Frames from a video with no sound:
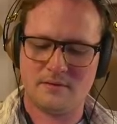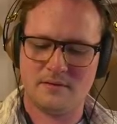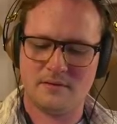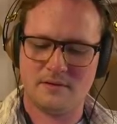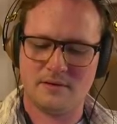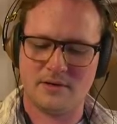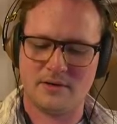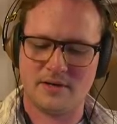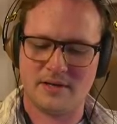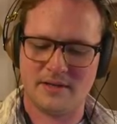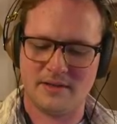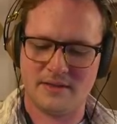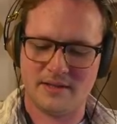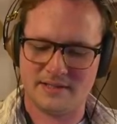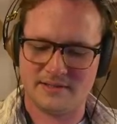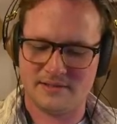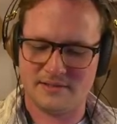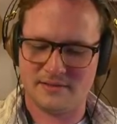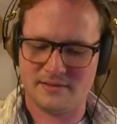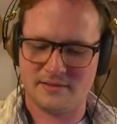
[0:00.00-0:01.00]
Okay,
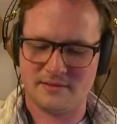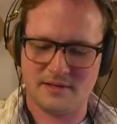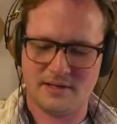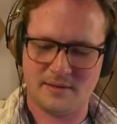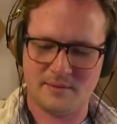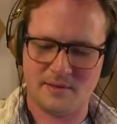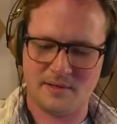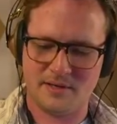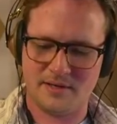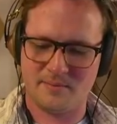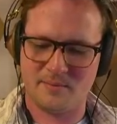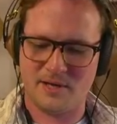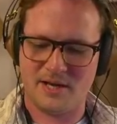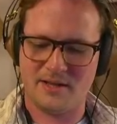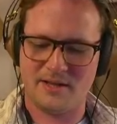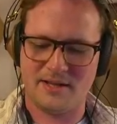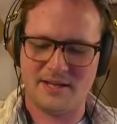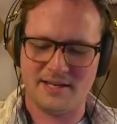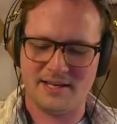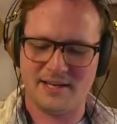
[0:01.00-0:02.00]
I'm not
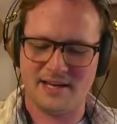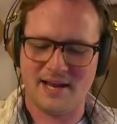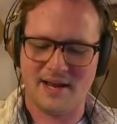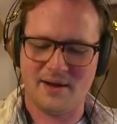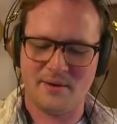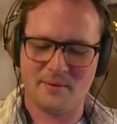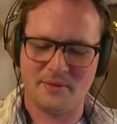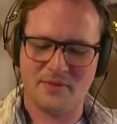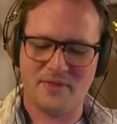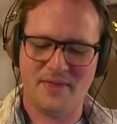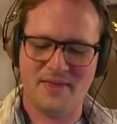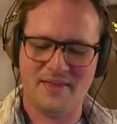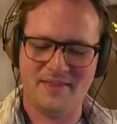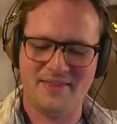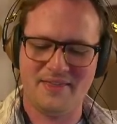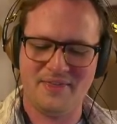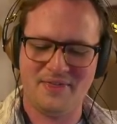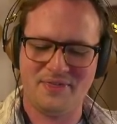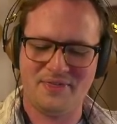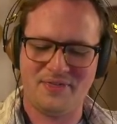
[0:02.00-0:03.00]
liking how
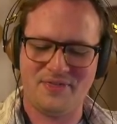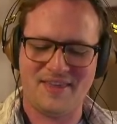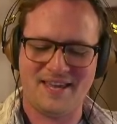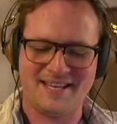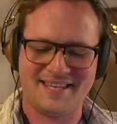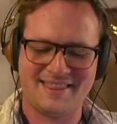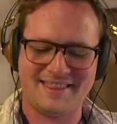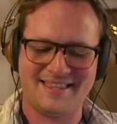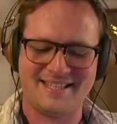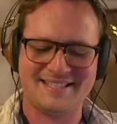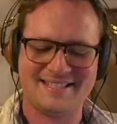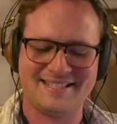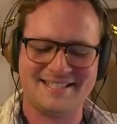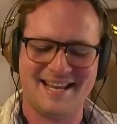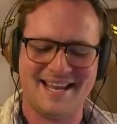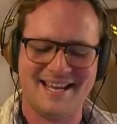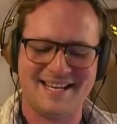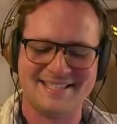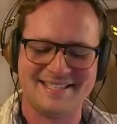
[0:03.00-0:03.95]
thick the snake's